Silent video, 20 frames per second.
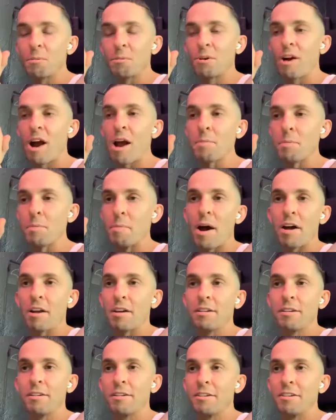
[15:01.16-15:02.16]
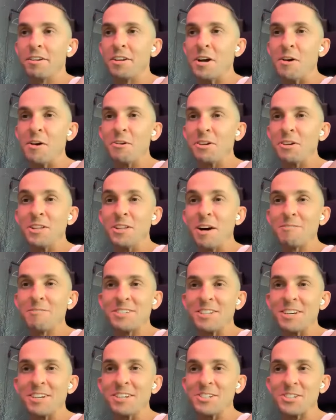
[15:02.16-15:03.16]
him gripe about it. You know, he loves
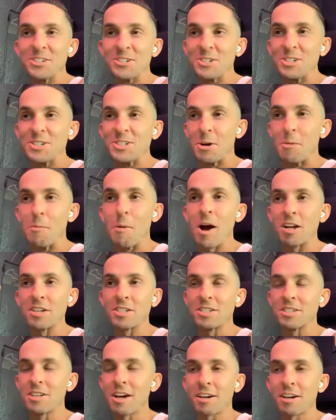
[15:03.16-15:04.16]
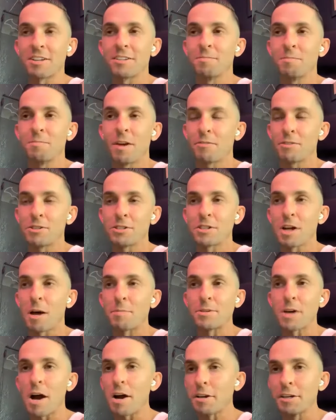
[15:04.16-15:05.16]
the industry so much. He's not going to ever stop
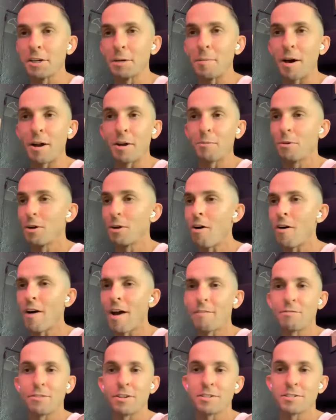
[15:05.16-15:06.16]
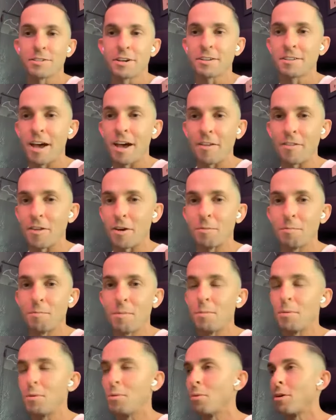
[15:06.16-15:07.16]
talking about it. We all have things like that
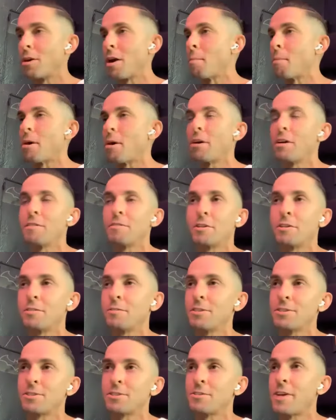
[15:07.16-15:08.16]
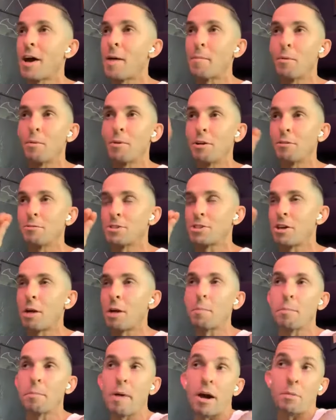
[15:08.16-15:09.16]
maybe we're not part of or this or that, but we don't shut up
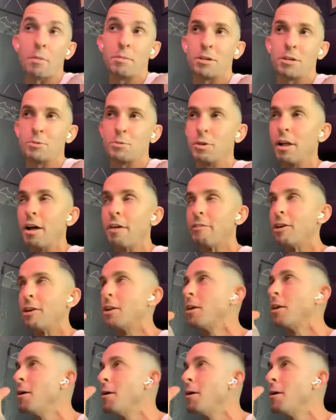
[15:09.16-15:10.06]
about it because we love it.